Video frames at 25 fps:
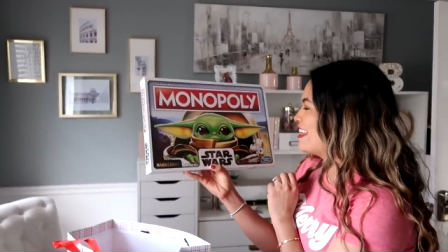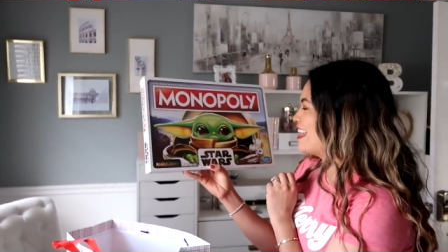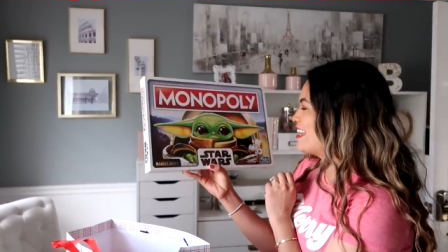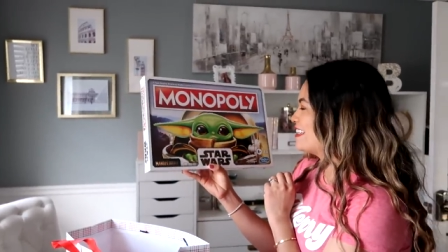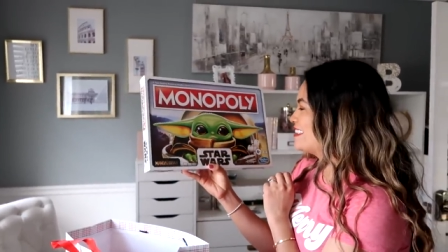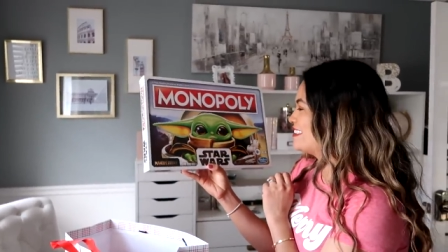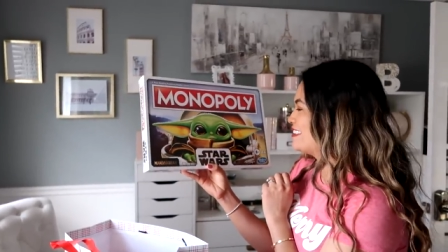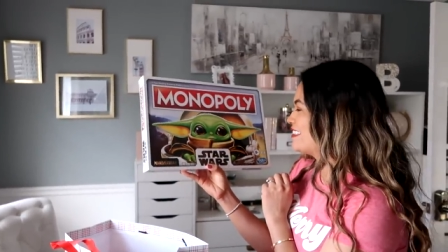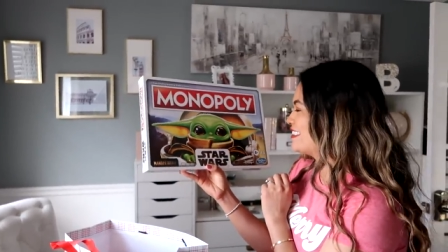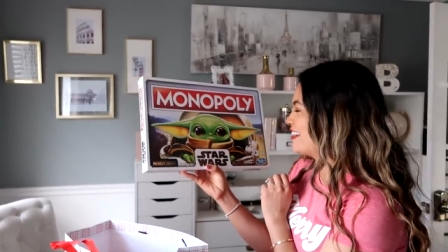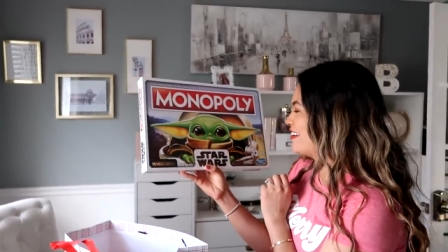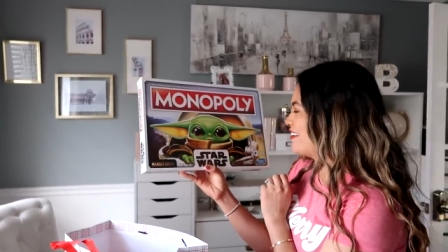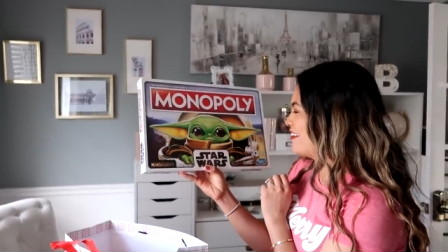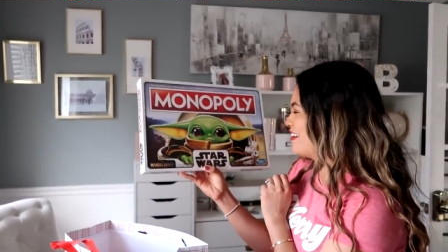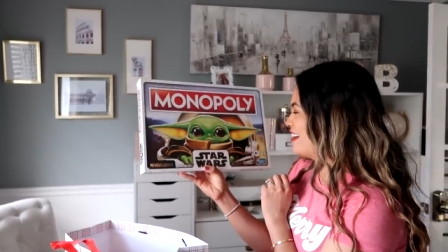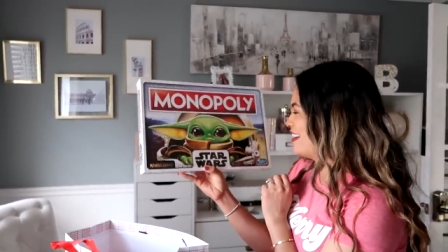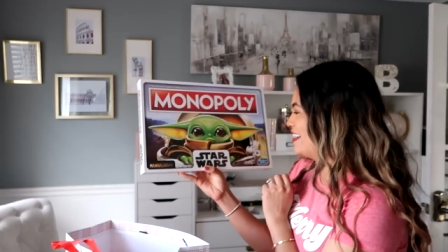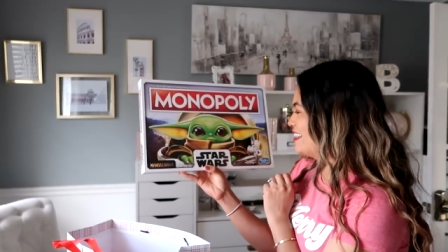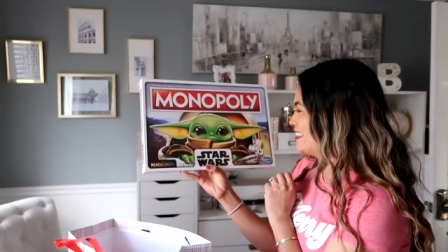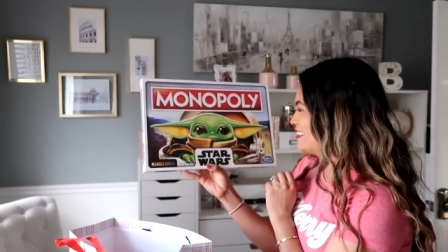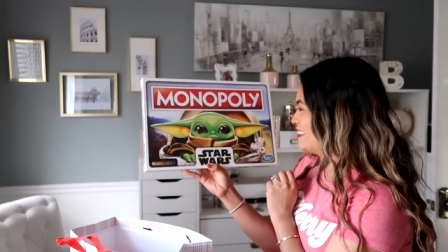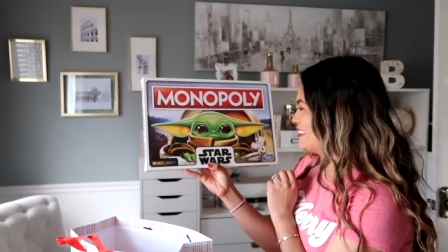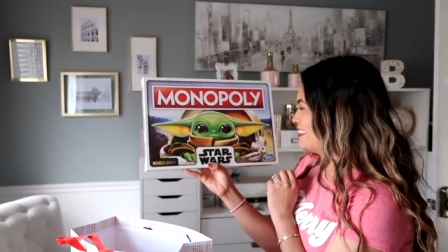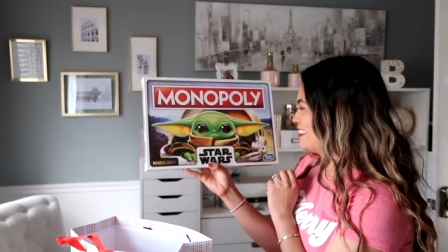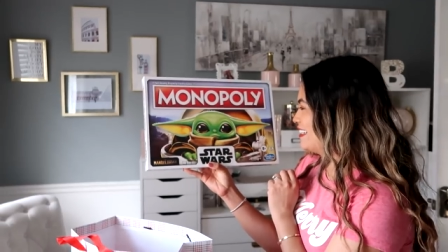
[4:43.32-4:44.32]
so That's it's a so
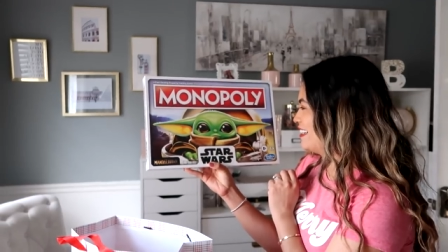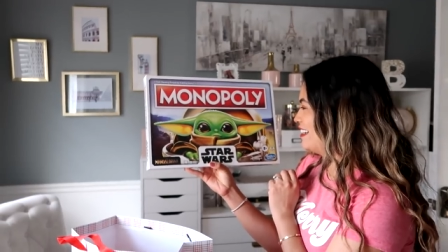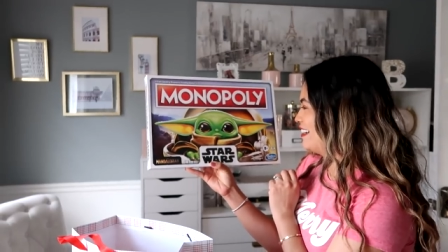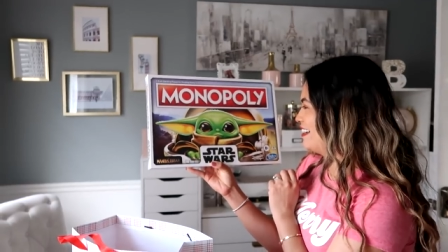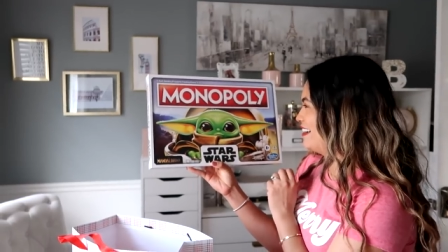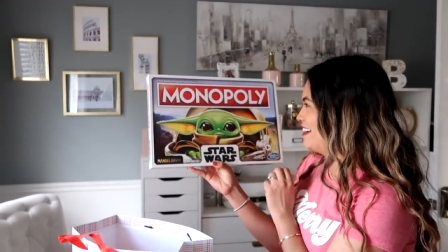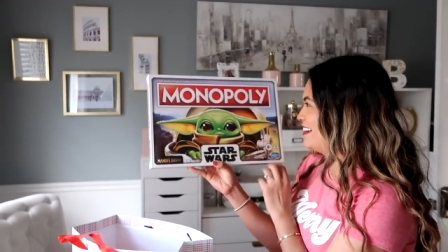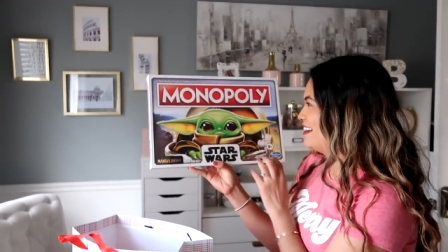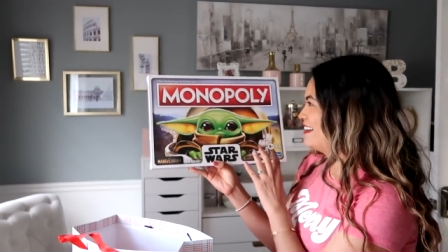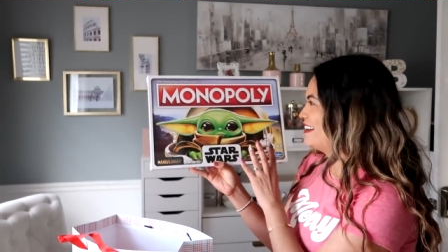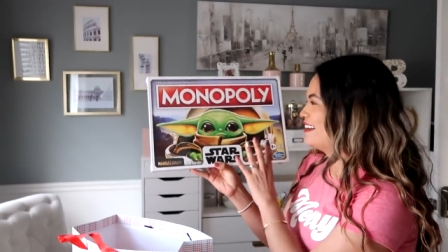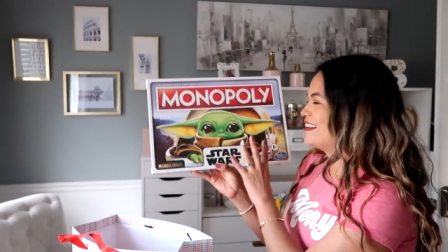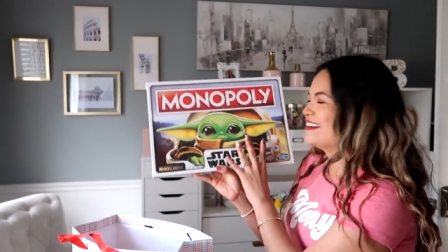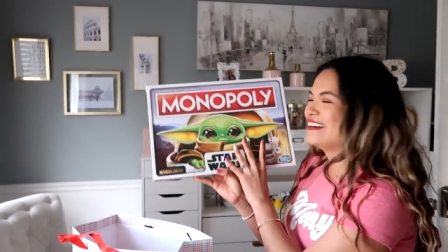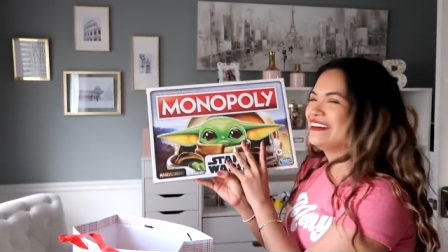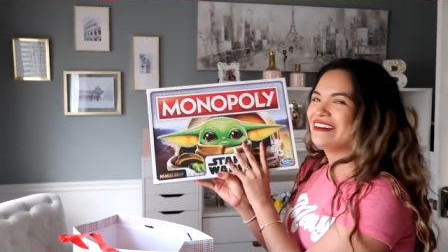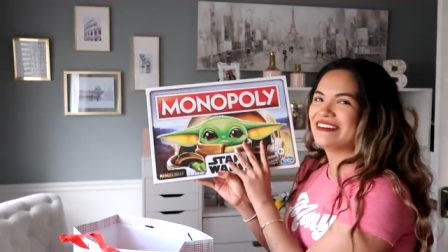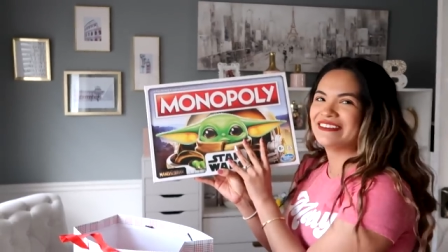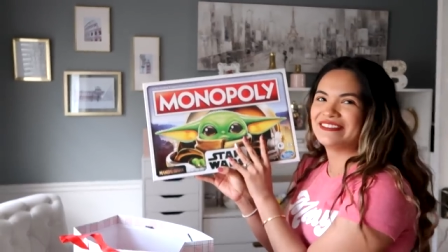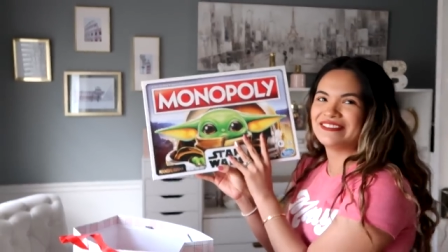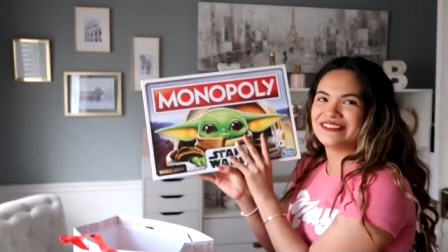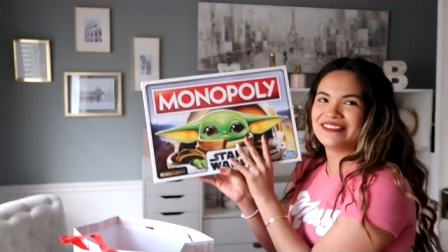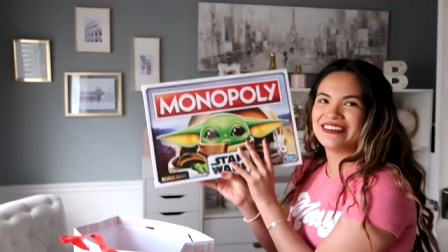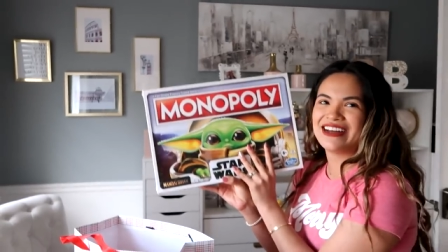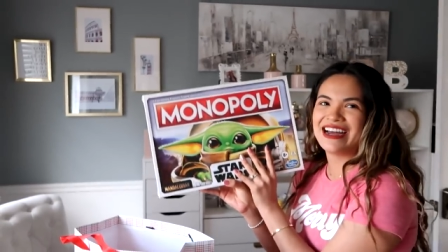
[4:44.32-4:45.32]
present awesome. and
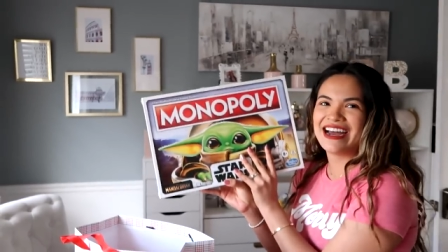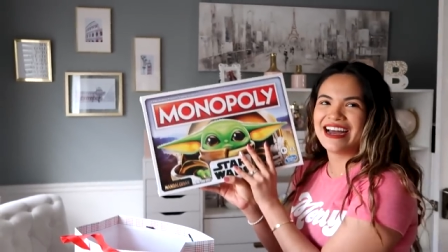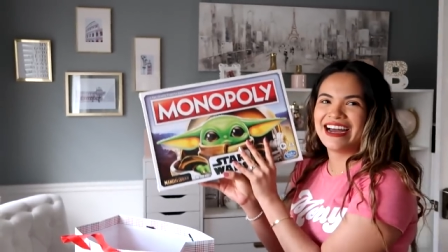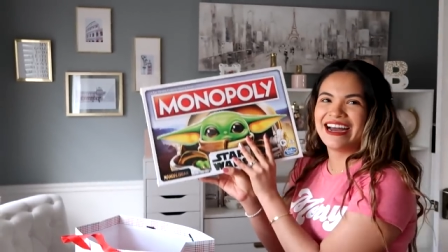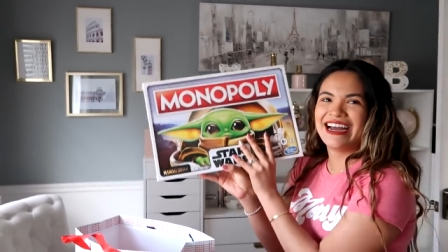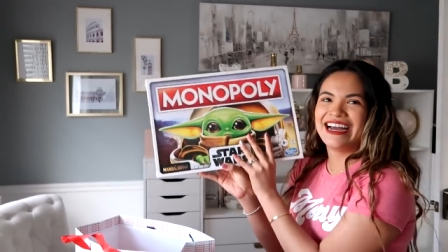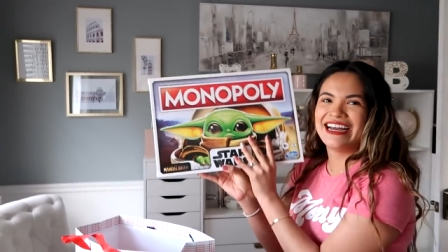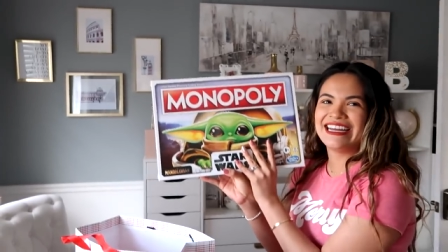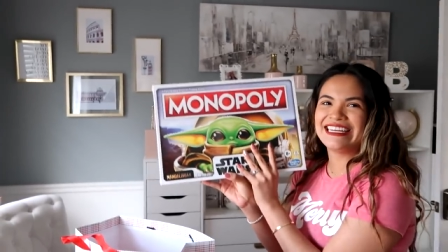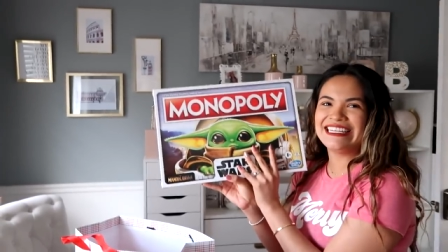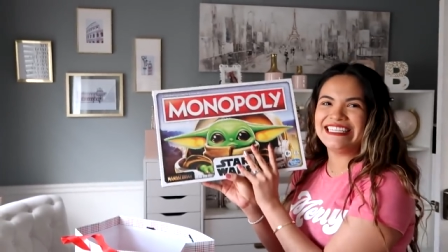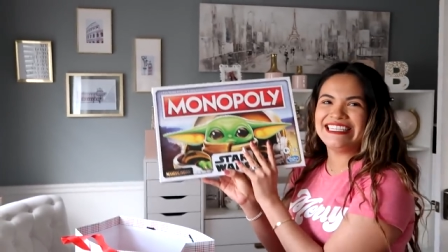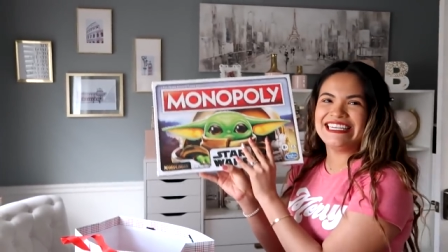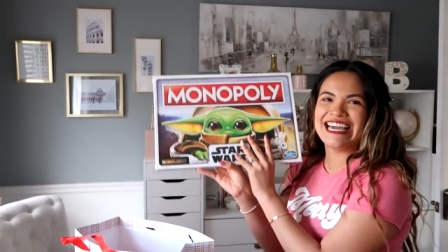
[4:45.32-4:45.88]
an activity.